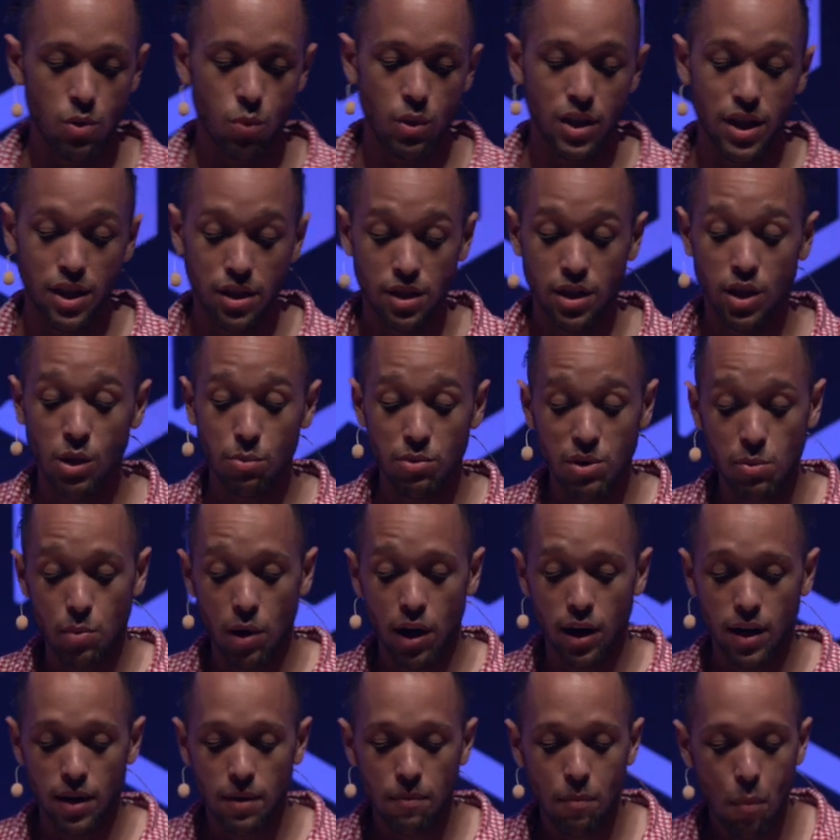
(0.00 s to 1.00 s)
which is cube
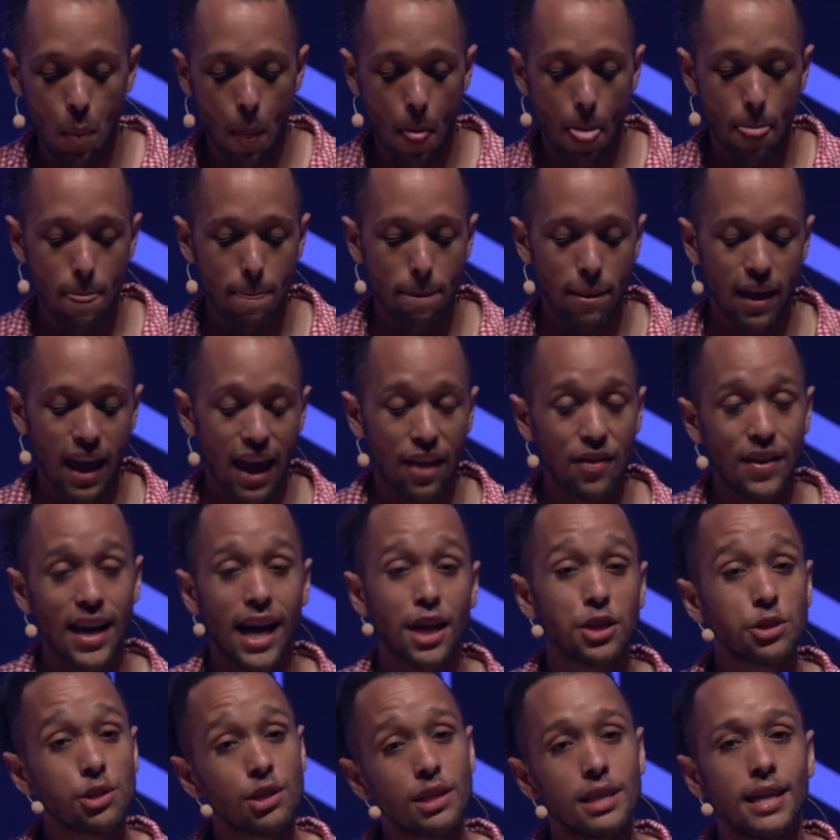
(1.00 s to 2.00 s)
spawner, and the
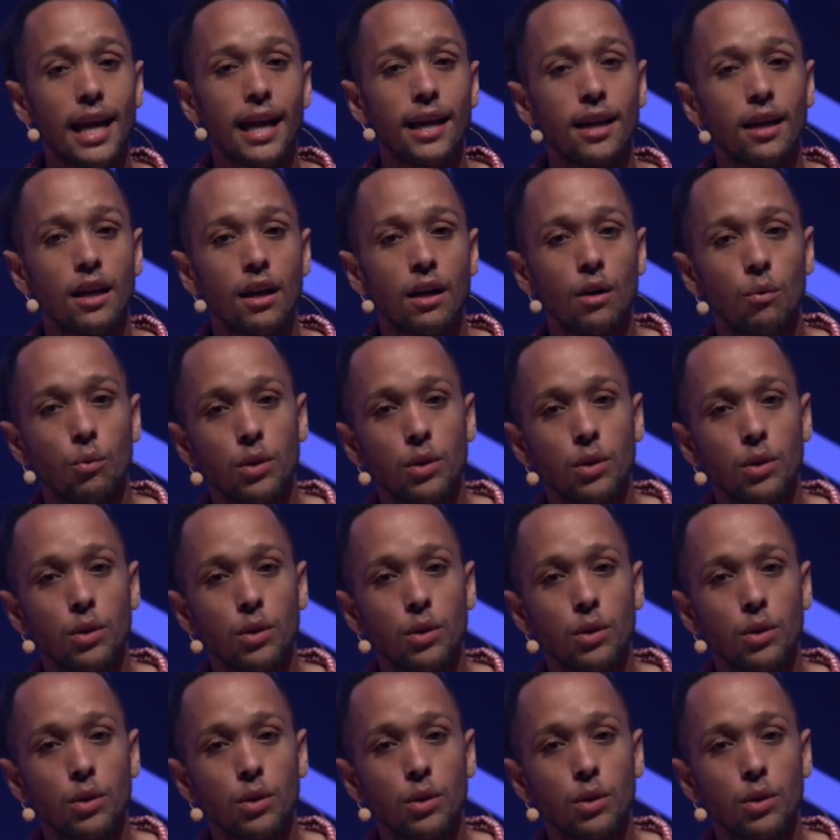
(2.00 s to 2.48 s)
extra data,